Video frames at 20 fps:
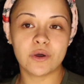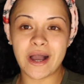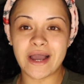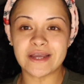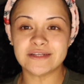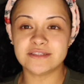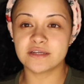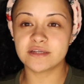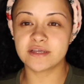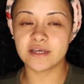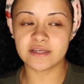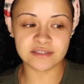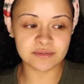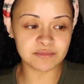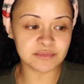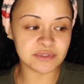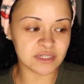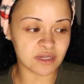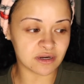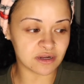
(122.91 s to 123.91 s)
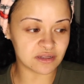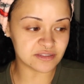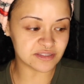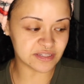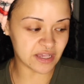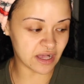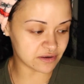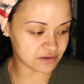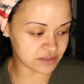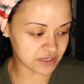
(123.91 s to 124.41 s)
I did get some sun on
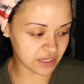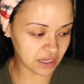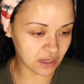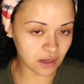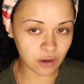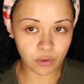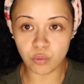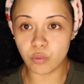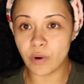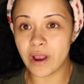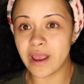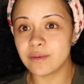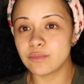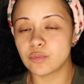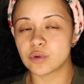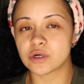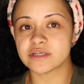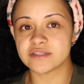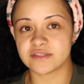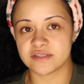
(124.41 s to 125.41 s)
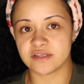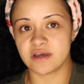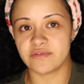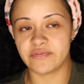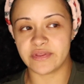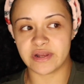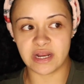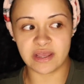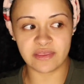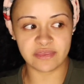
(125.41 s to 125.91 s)
Saturday, way more sun
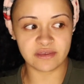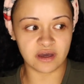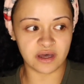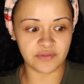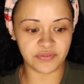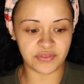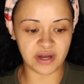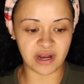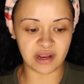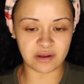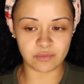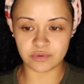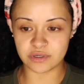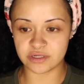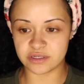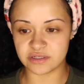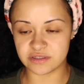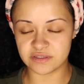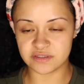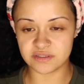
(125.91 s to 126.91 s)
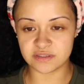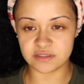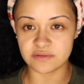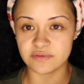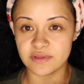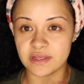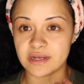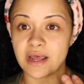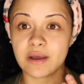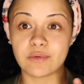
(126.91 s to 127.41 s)
than I thought that I
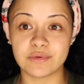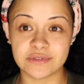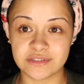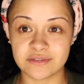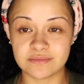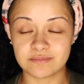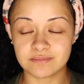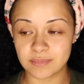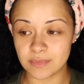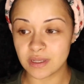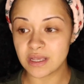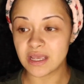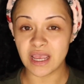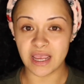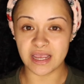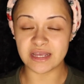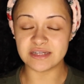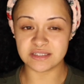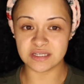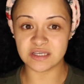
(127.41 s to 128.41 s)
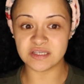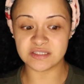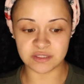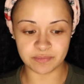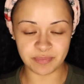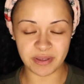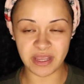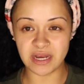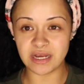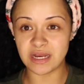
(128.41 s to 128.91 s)
was
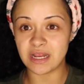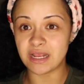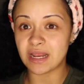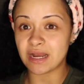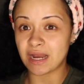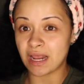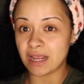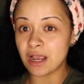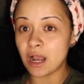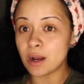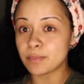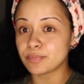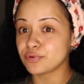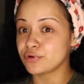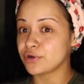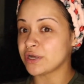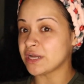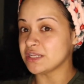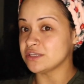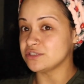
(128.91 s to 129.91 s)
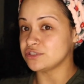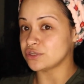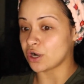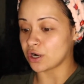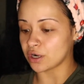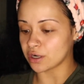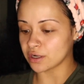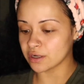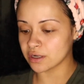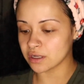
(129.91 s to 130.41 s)
anticipating, and I got pretty
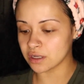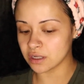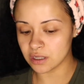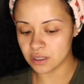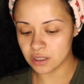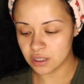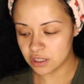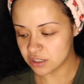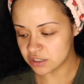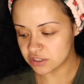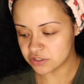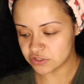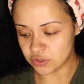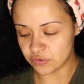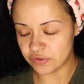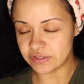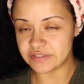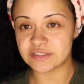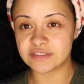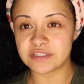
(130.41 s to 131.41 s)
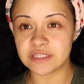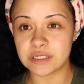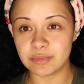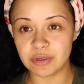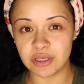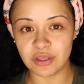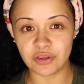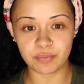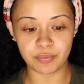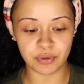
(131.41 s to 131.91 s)
dark. So this is going to
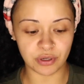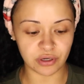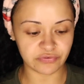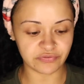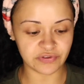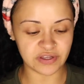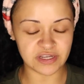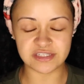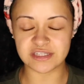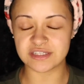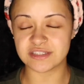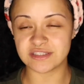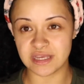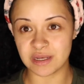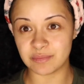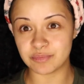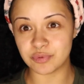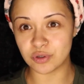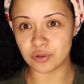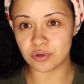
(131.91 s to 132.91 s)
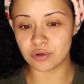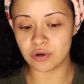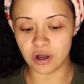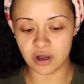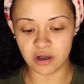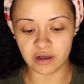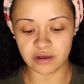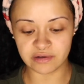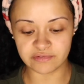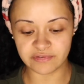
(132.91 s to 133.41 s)
be the perfect example
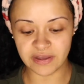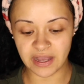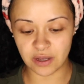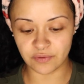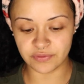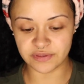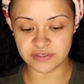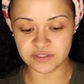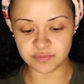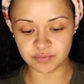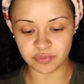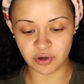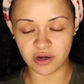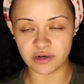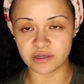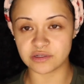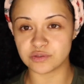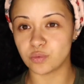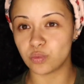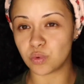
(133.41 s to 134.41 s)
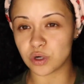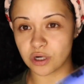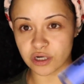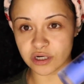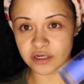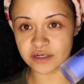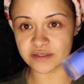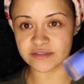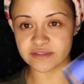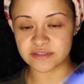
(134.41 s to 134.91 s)
of how this product
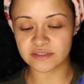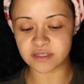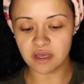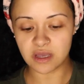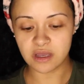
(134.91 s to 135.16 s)
works.